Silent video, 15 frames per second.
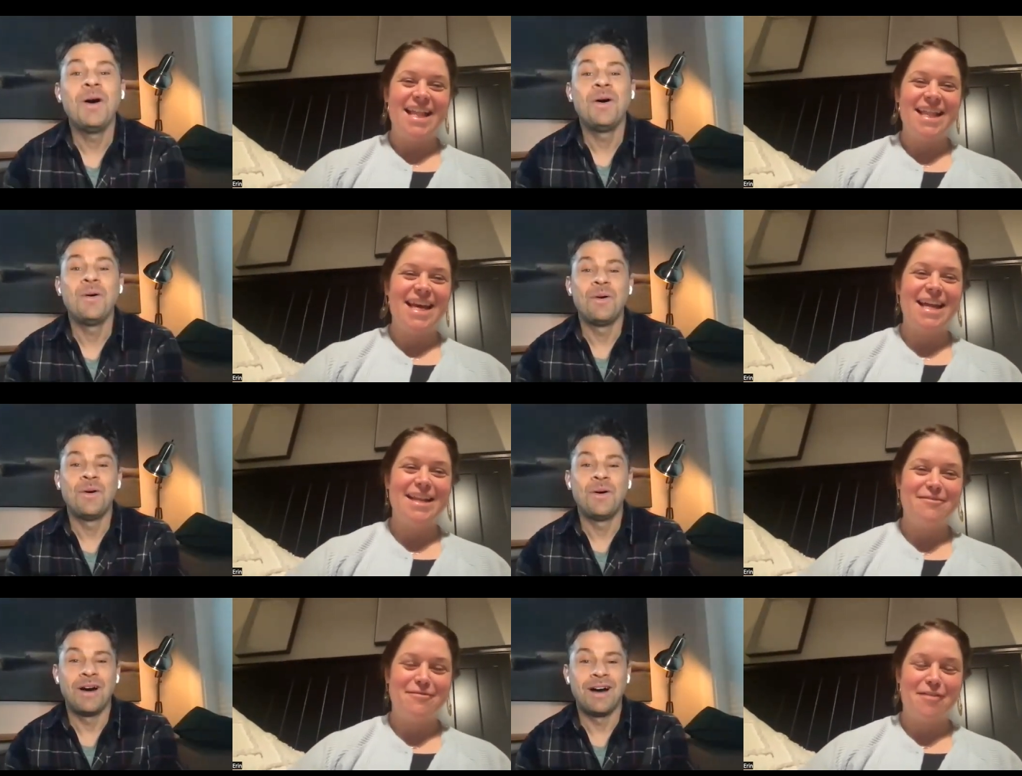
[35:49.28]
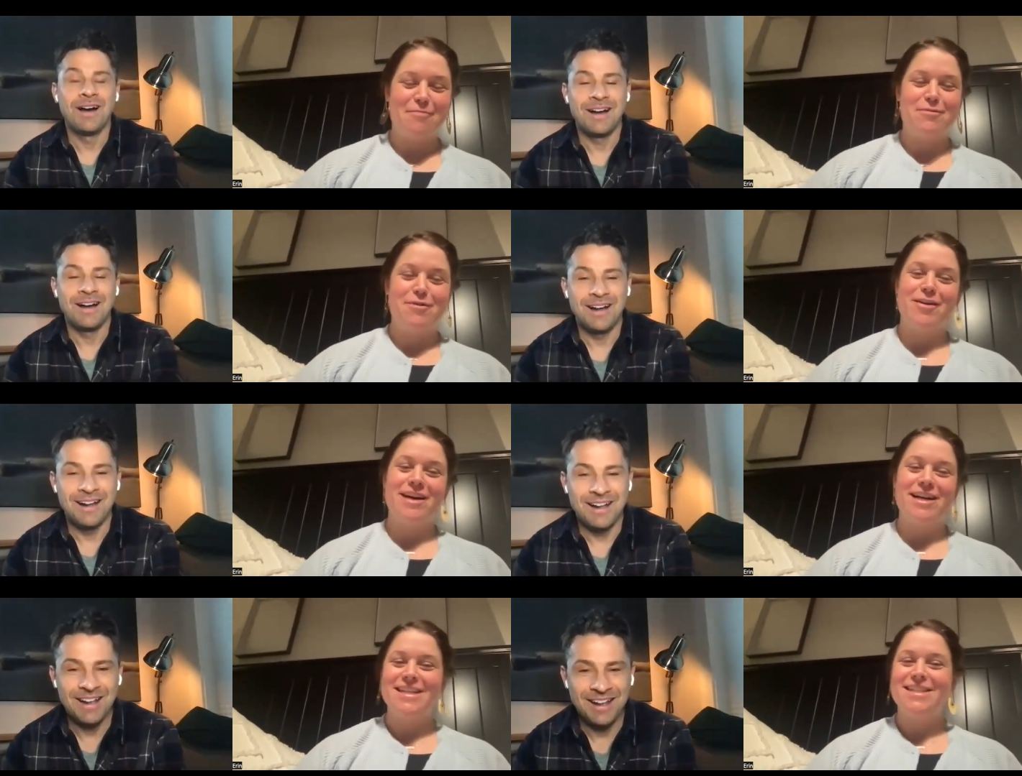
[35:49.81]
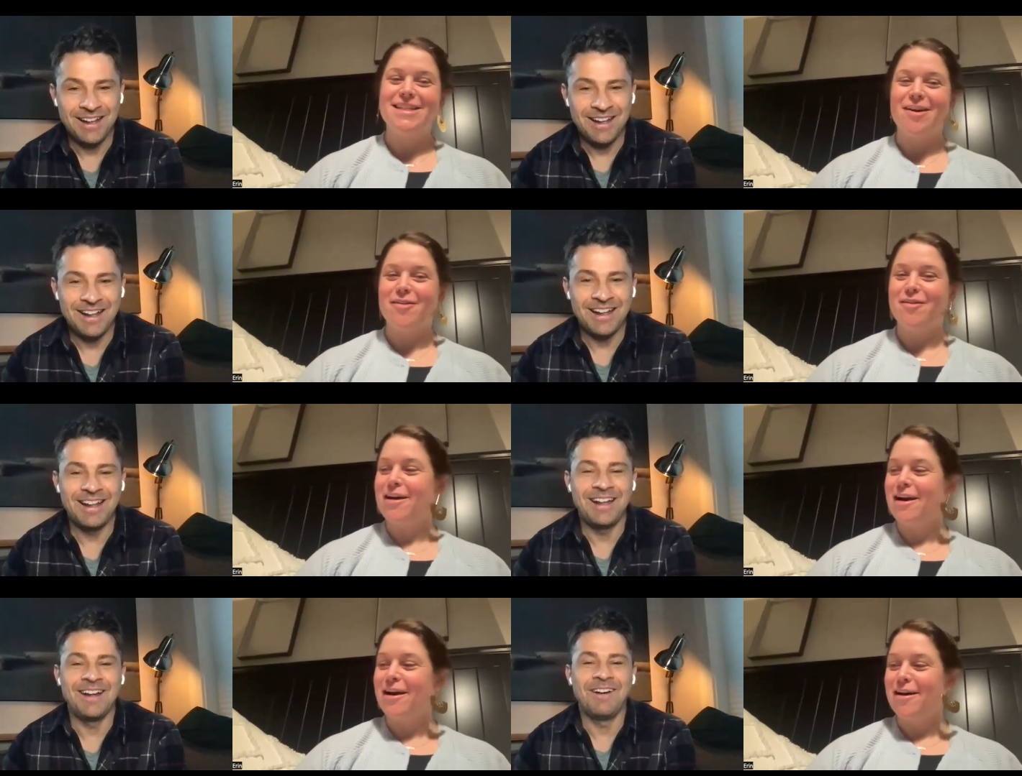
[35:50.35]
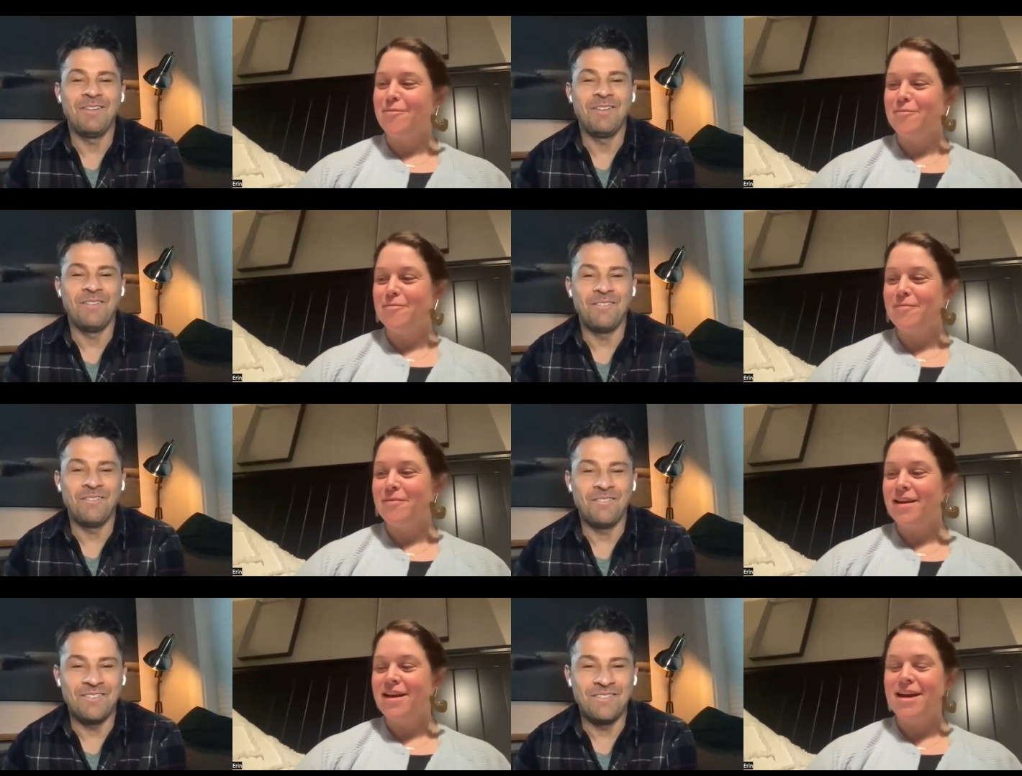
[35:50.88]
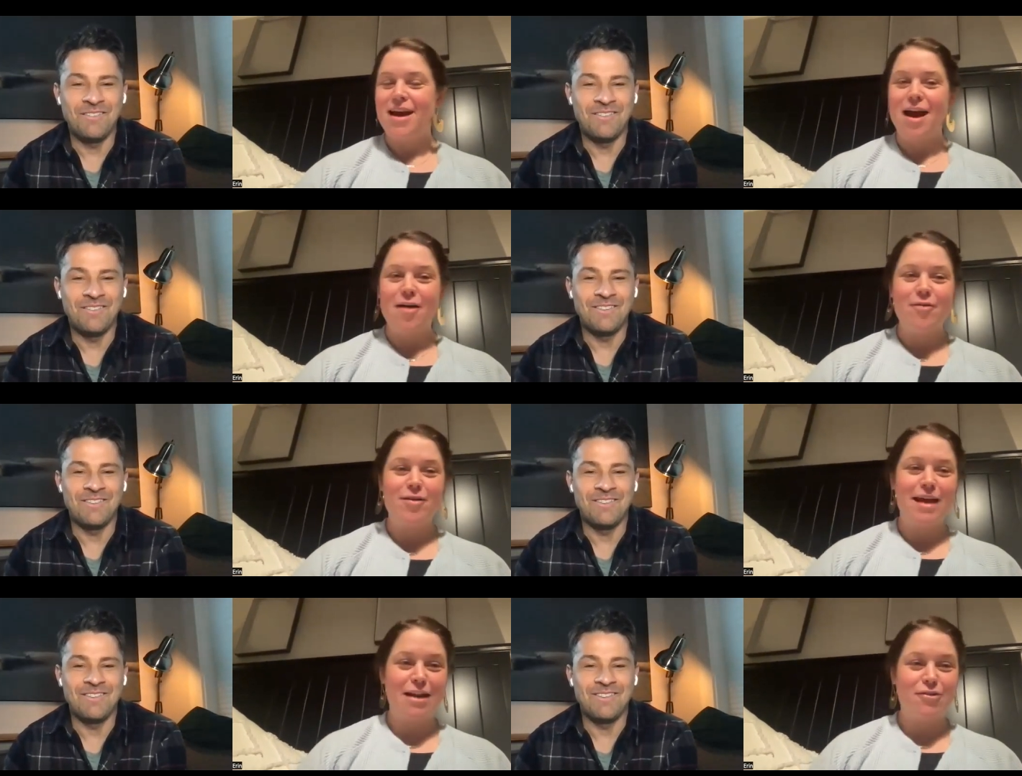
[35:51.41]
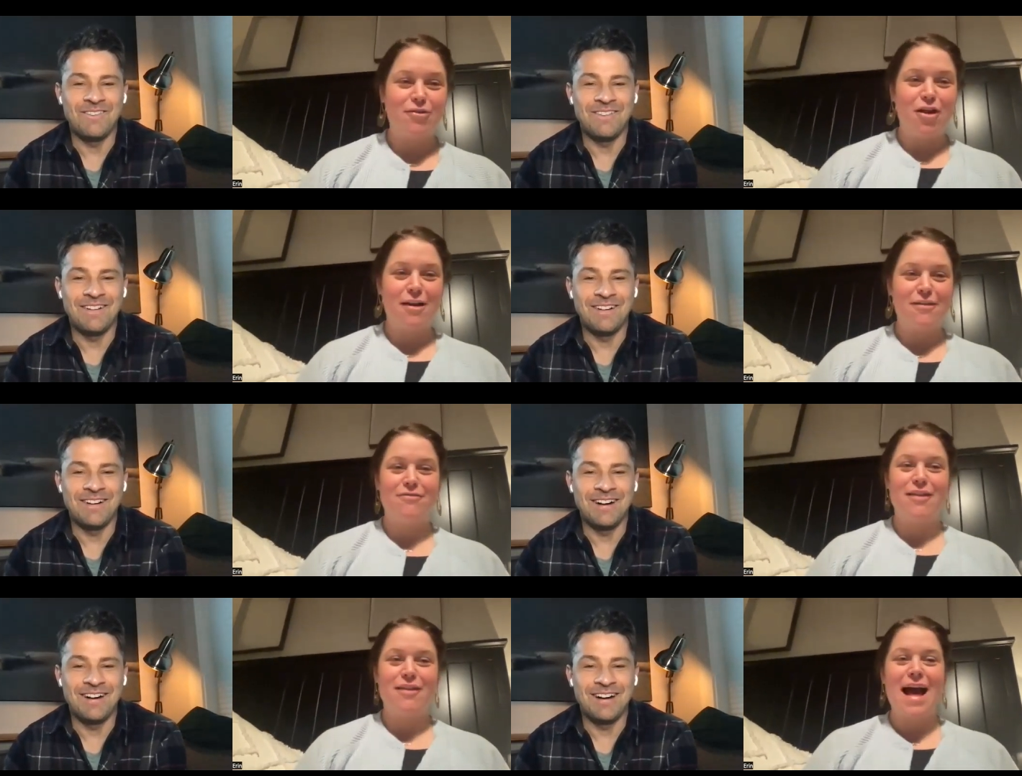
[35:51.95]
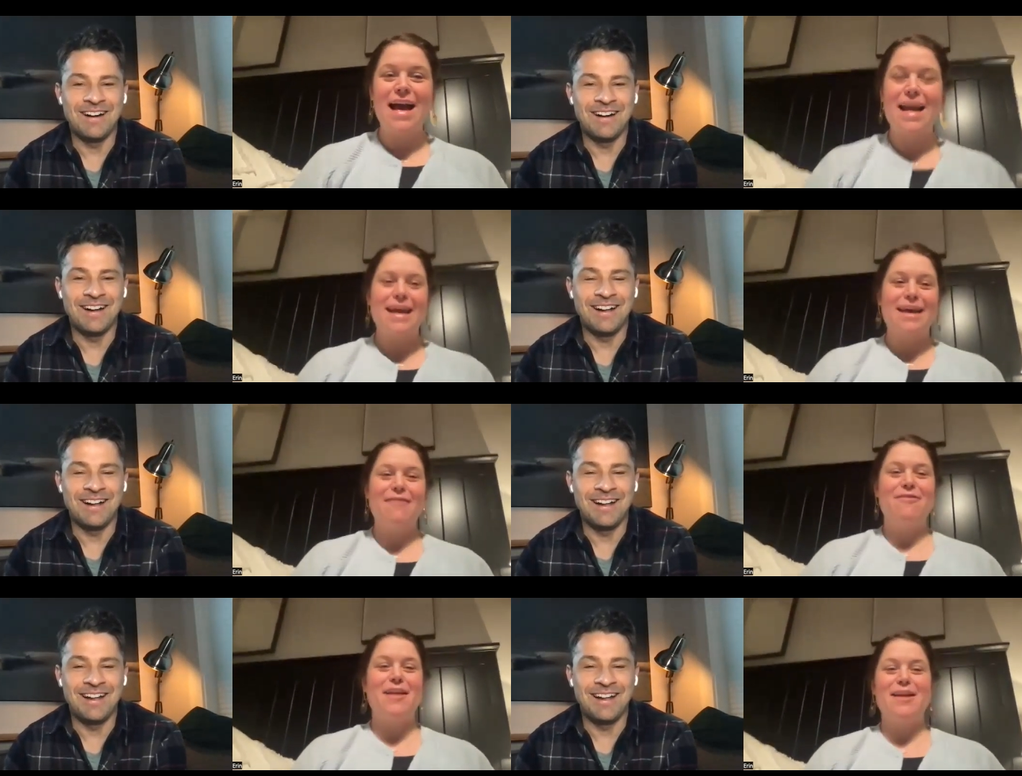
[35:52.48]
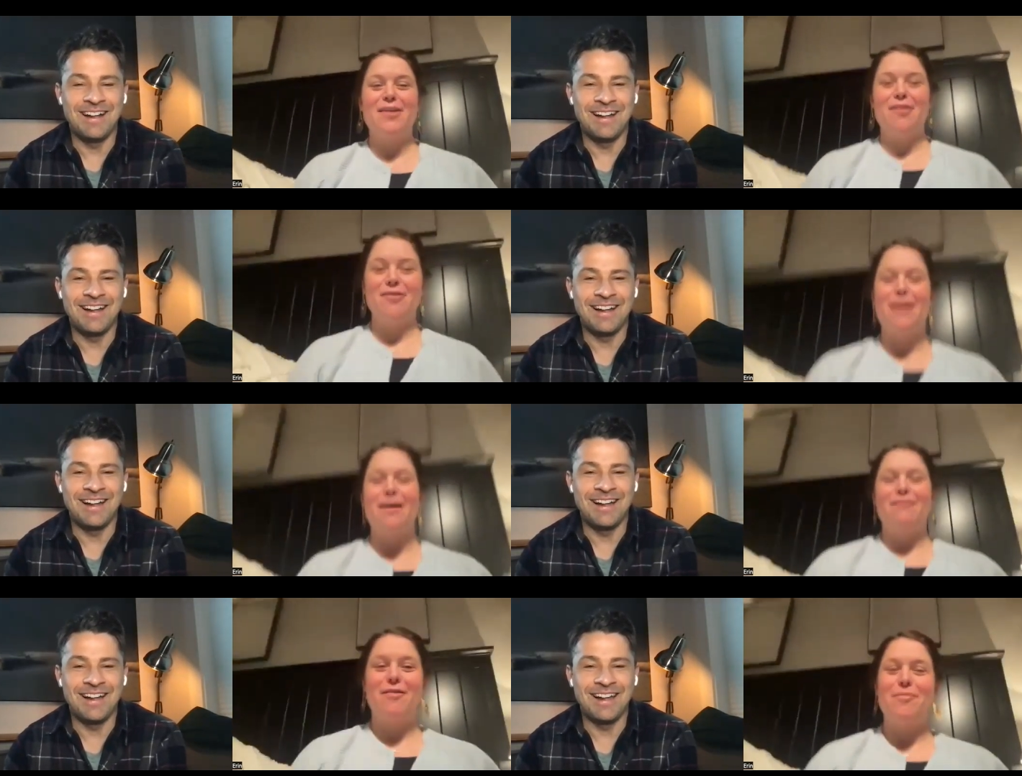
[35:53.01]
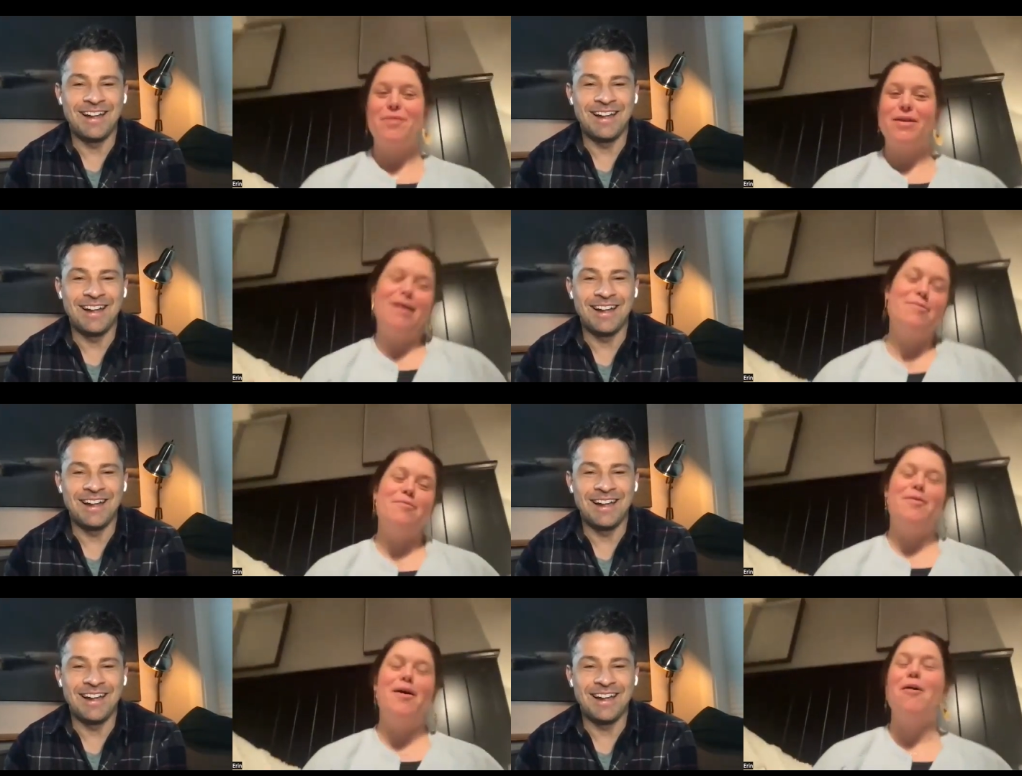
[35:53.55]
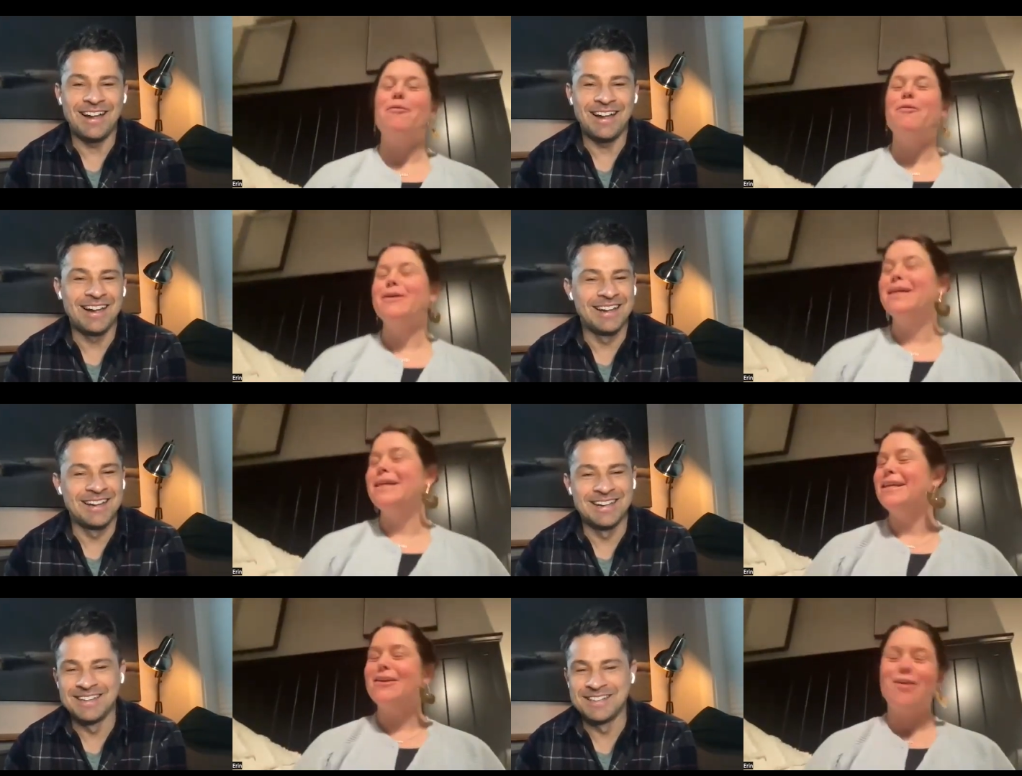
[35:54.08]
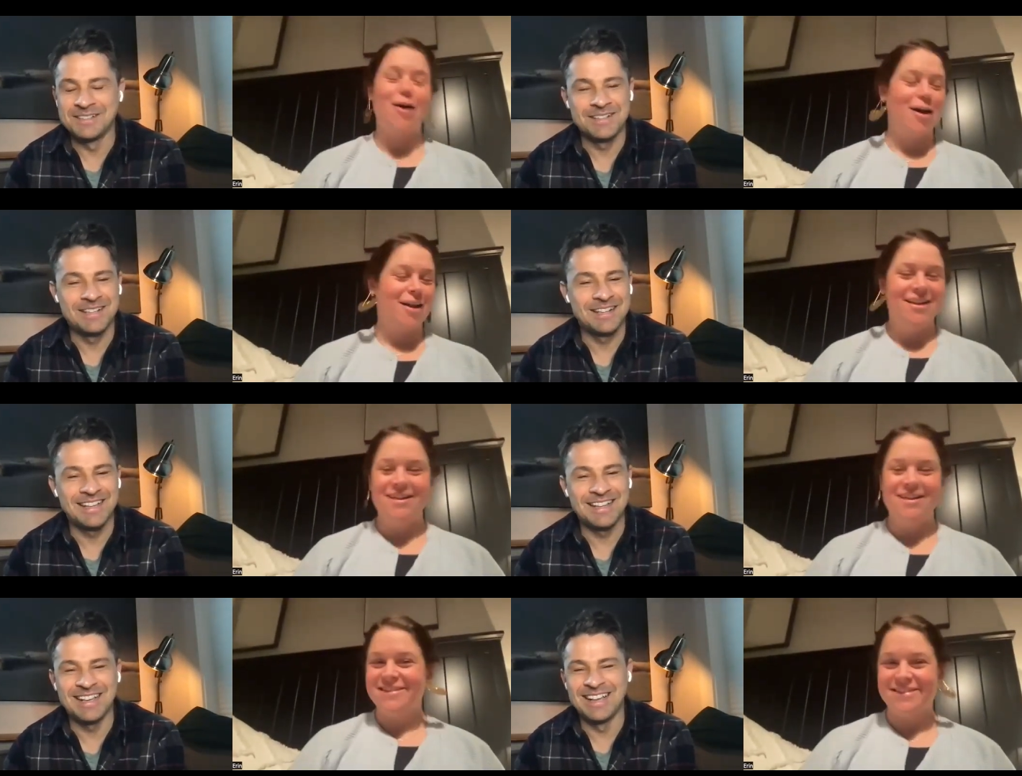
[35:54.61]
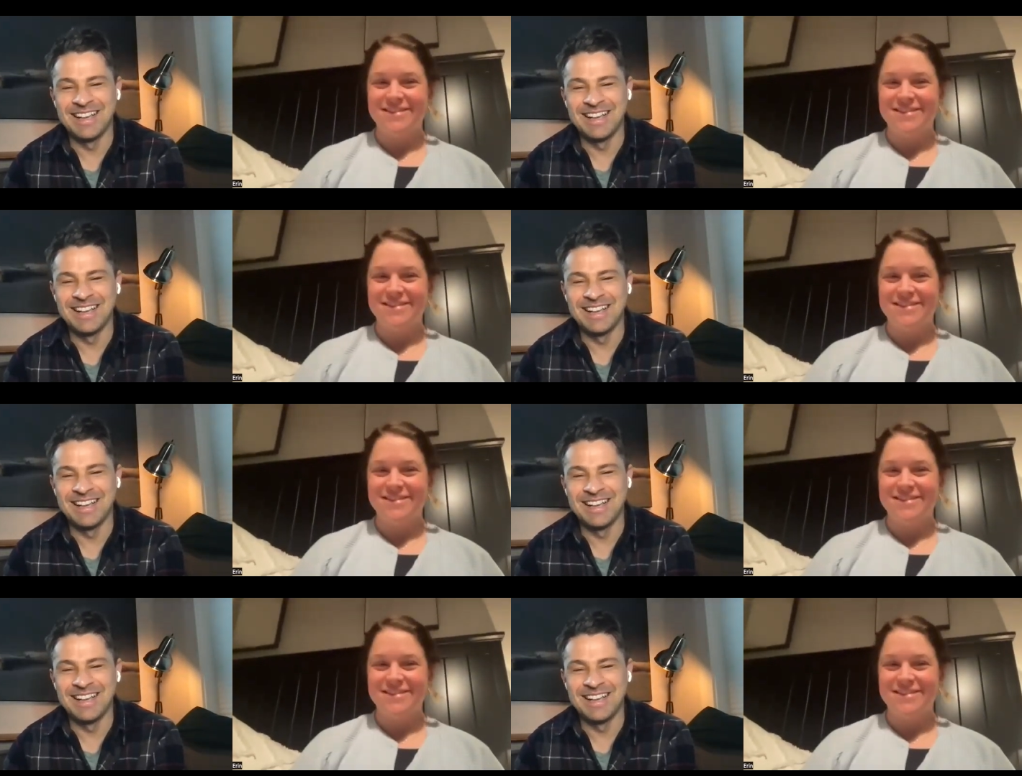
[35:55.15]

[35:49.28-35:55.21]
Speaker 1: at the end of February. So um, I will get a lot of flack if they don't love it, but I'm not worried at all.